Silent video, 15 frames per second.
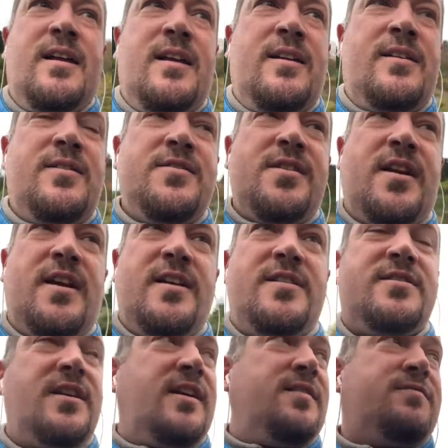there's a
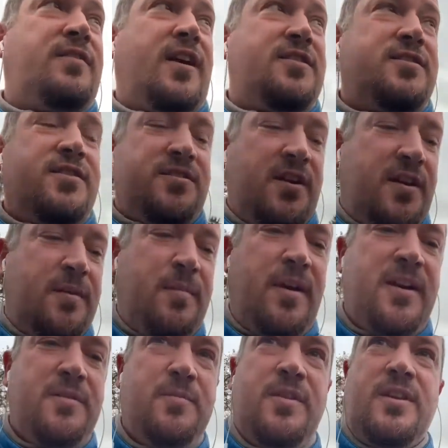nice freshness in the
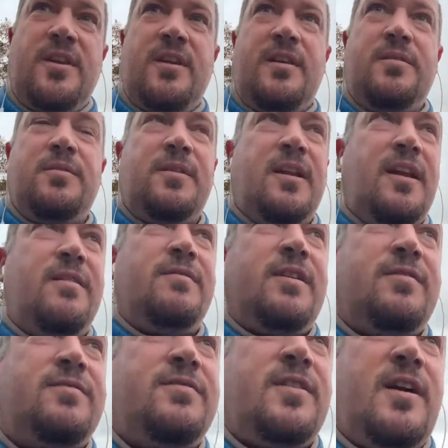mind with the level
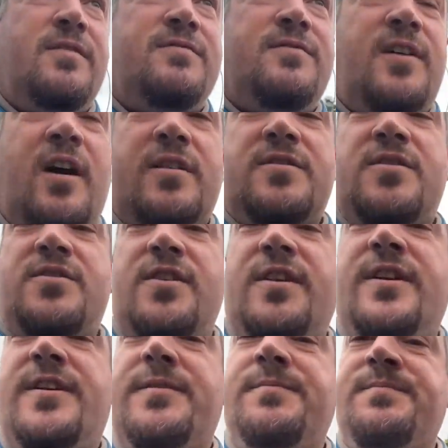of oxygen here.